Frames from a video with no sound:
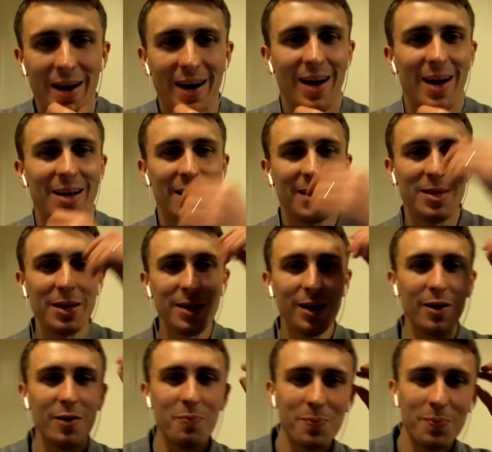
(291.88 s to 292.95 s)
is he a good
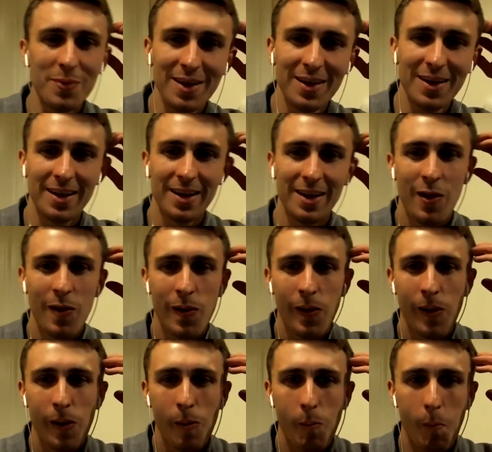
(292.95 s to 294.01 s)
defender in his own
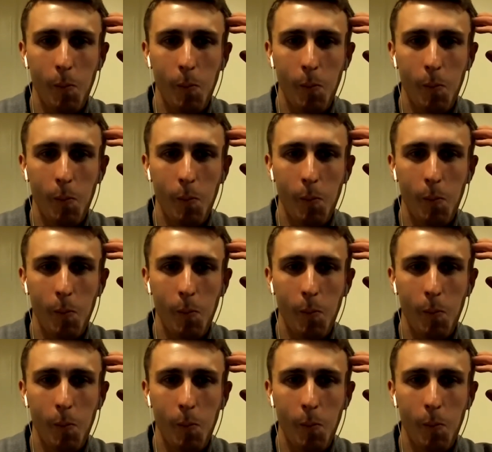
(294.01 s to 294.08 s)
right?